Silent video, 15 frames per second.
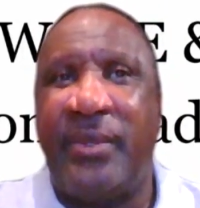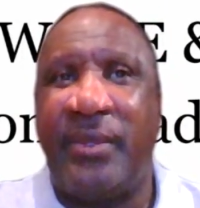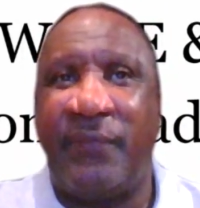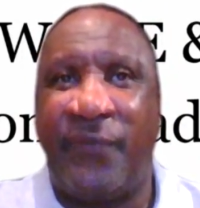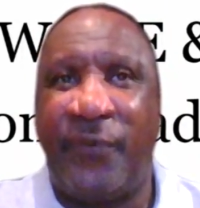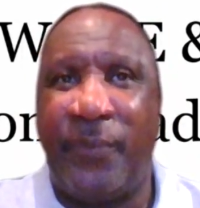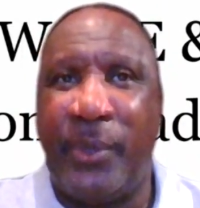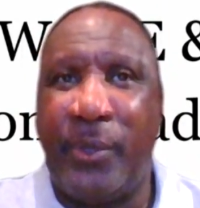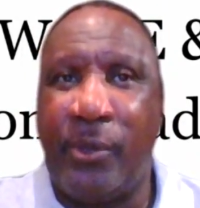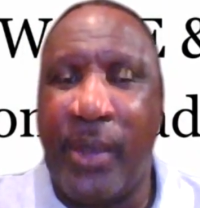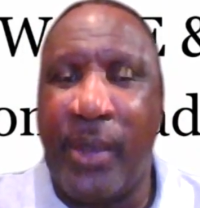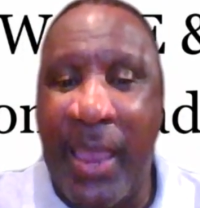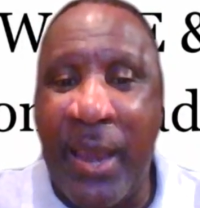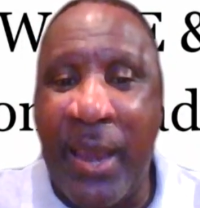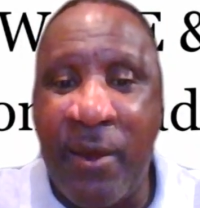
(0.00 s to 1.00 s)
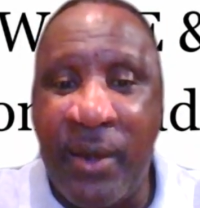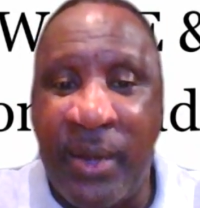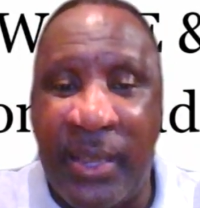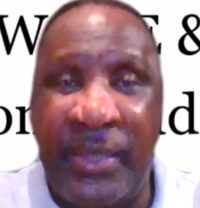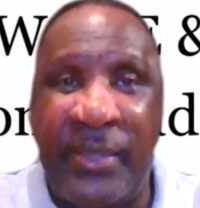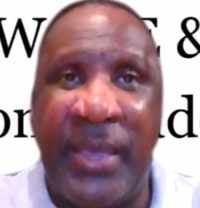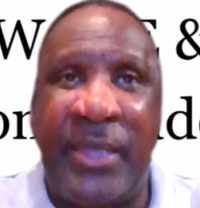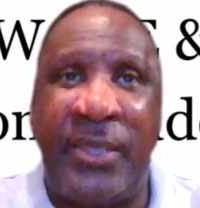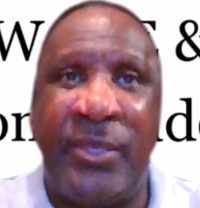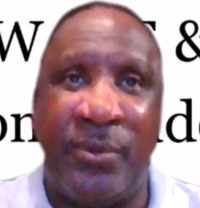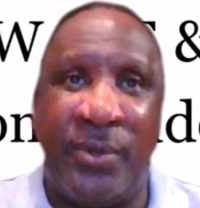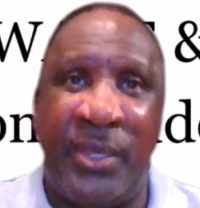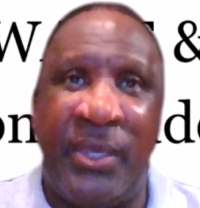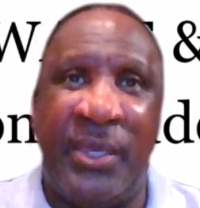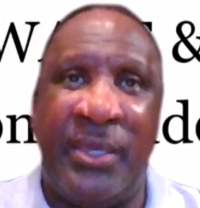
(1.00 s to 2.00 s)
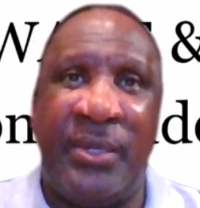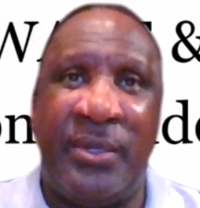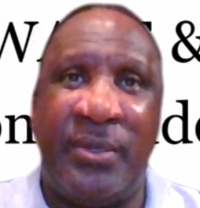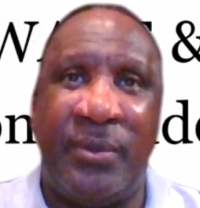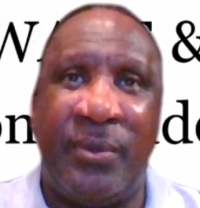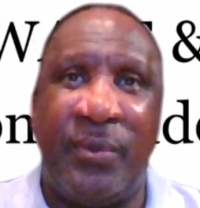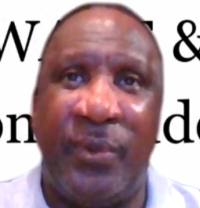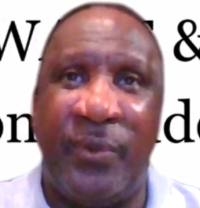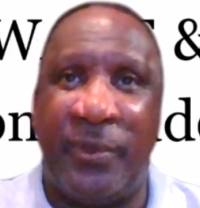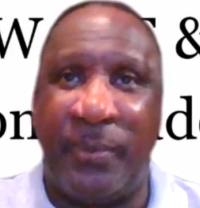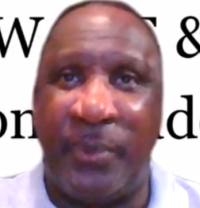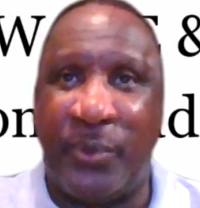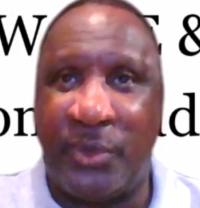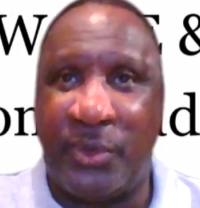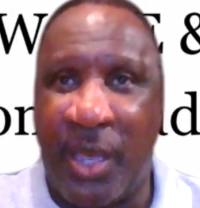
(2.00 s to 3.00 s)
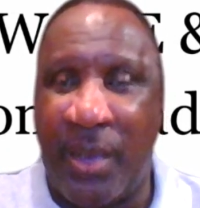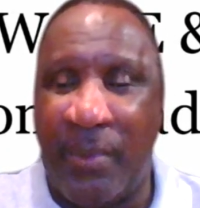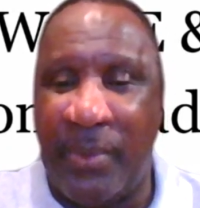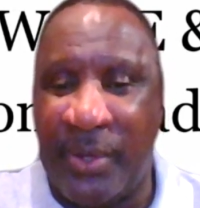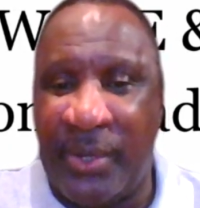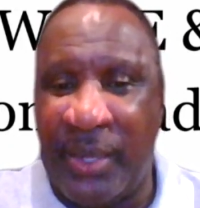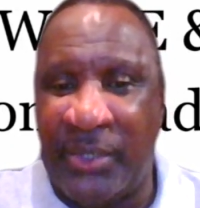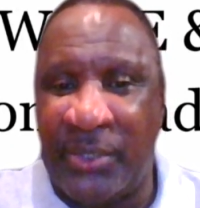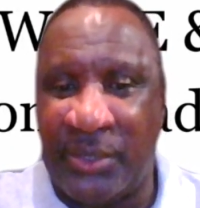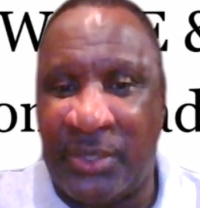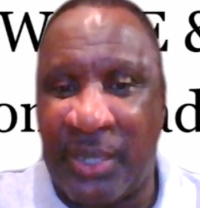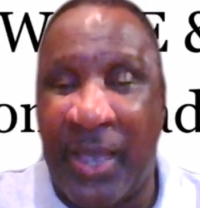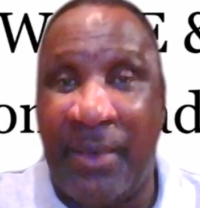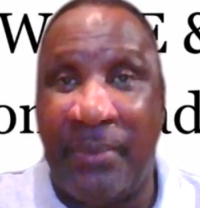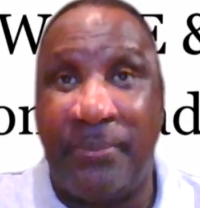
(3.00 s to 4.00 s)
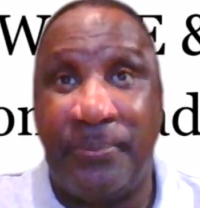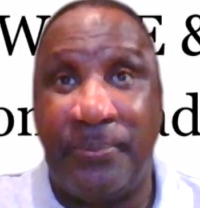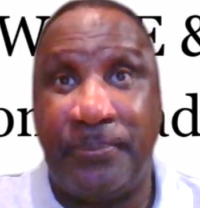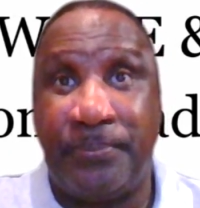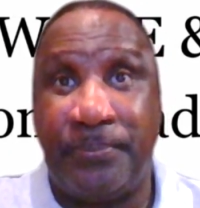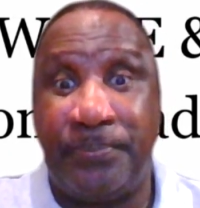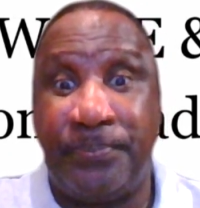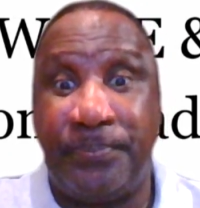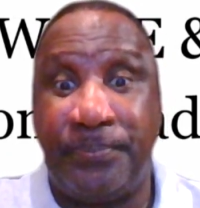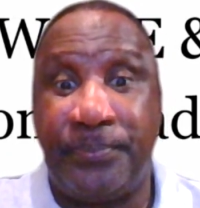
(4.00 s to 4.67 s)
that the familiarity that you need with the most common desktop,